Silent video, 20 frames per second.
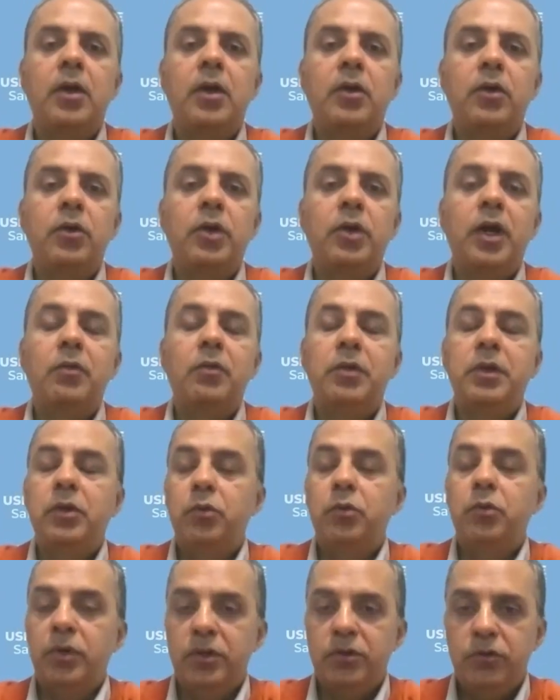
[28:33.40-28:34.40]
do you have any
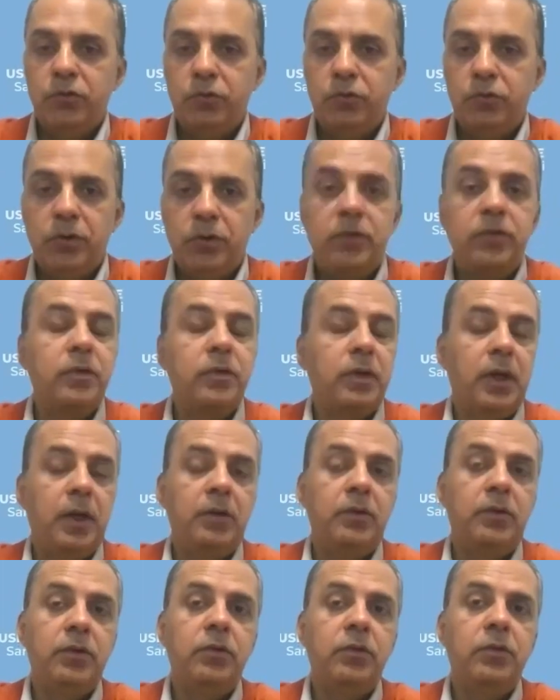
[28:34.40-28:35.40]
questions for us?
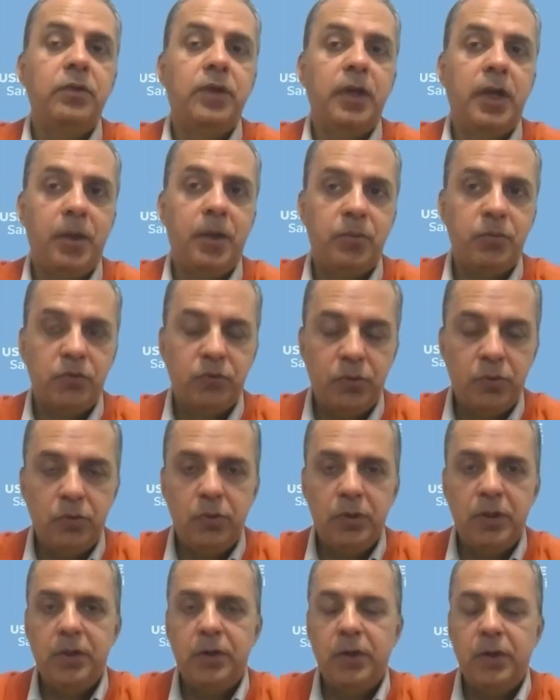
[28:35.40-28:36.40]
And this is
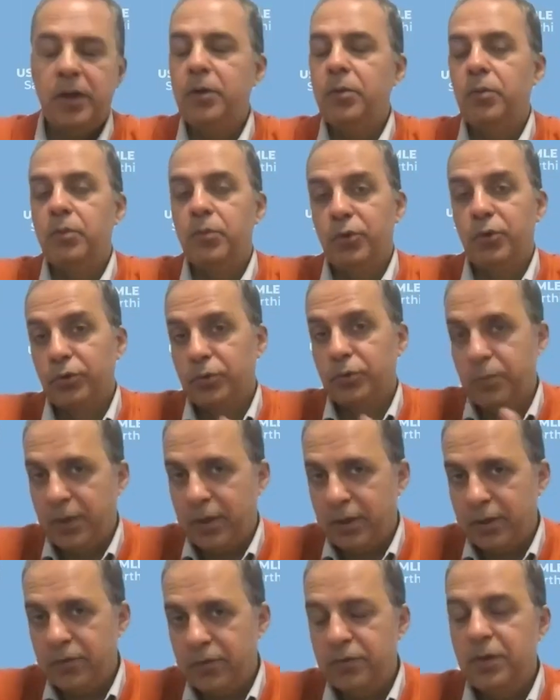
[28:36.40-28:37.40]
absolutely right, both
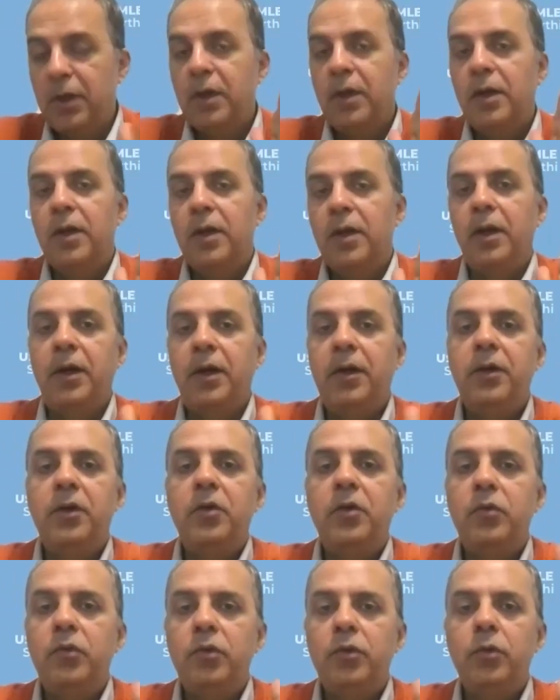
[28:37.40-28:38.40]
parts.
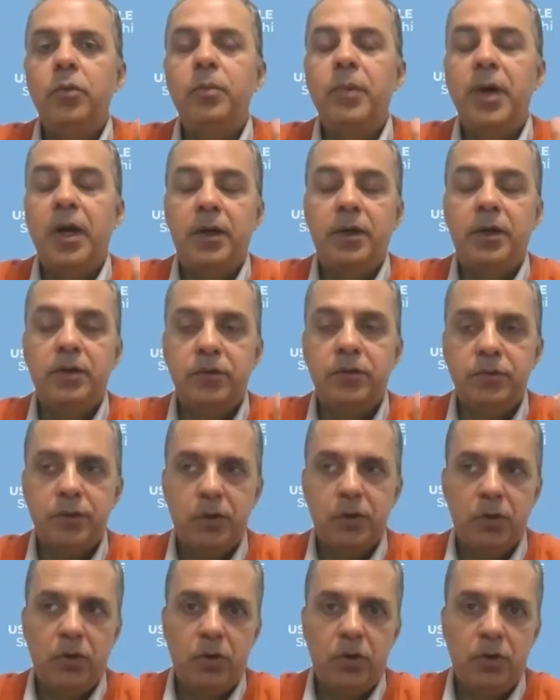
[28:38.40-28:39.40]
Interview matters a
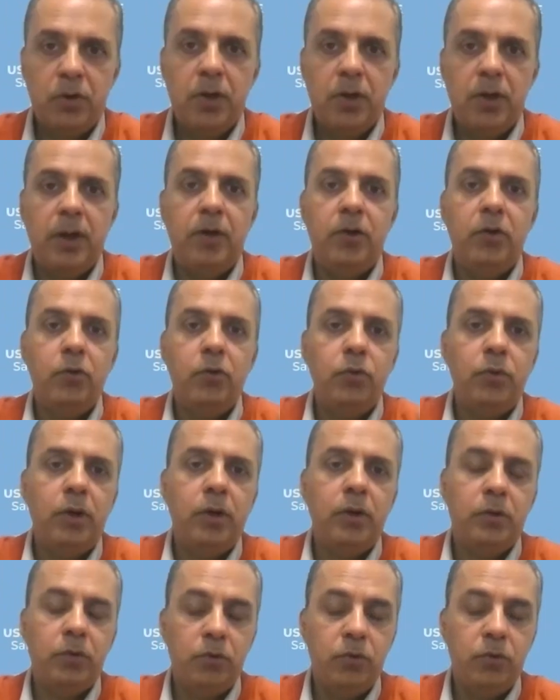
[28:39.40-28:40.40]
lot. And
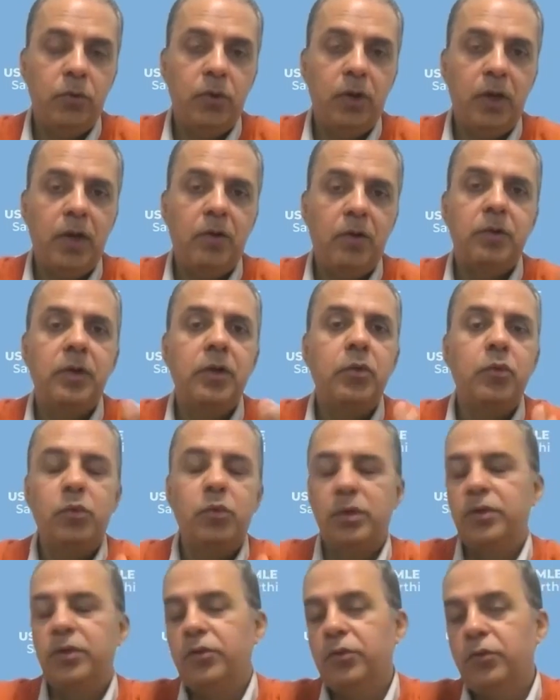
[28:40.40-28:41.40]
do you have any
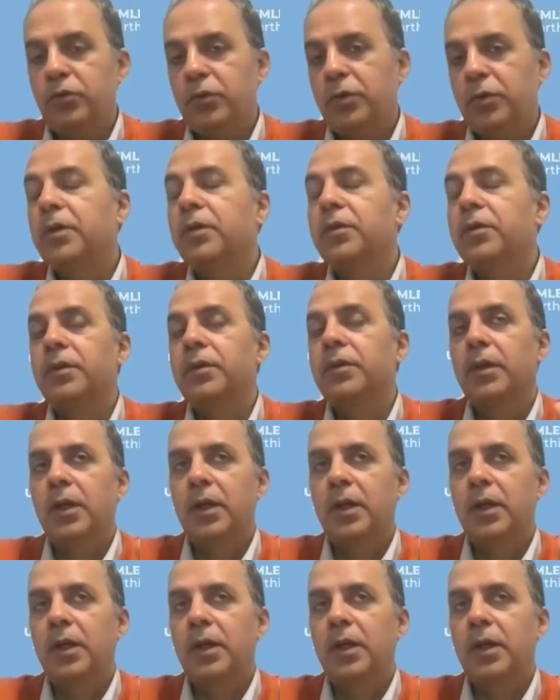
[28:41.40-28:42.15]
questions for us?